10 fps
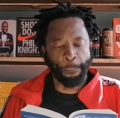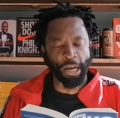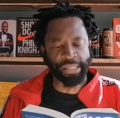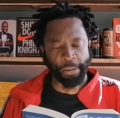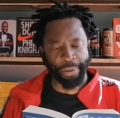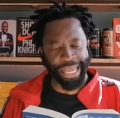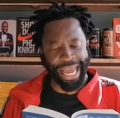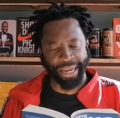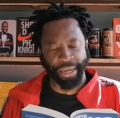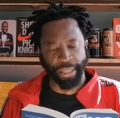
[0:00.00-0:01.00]
Possibly
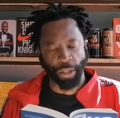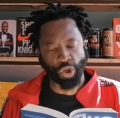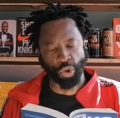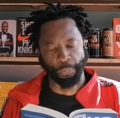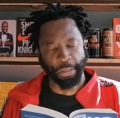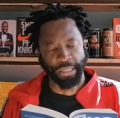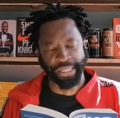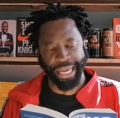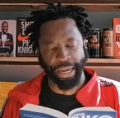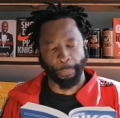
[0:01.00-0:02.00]
a little should be
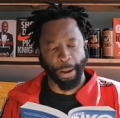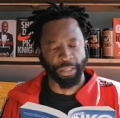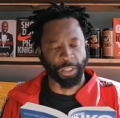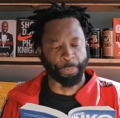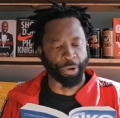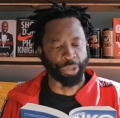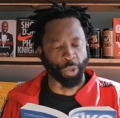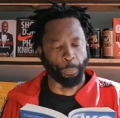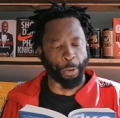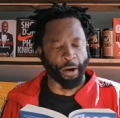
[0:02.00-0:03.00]
said about
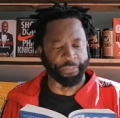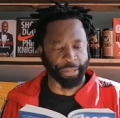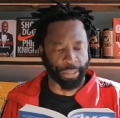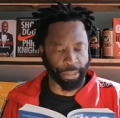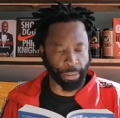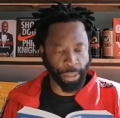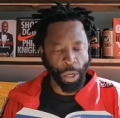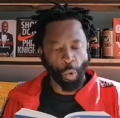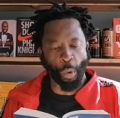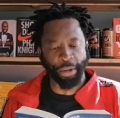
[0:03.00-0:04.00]
spiritual poverty.
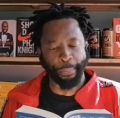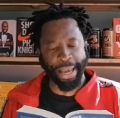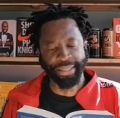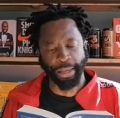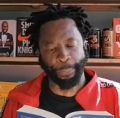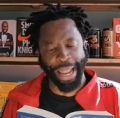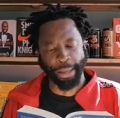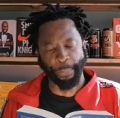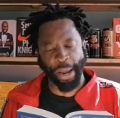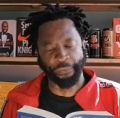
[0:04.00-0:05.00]
What makes a
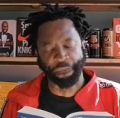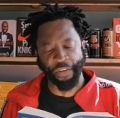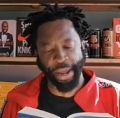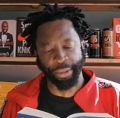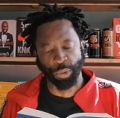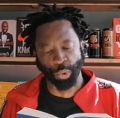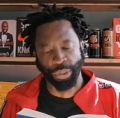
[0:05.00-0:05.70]
black man fail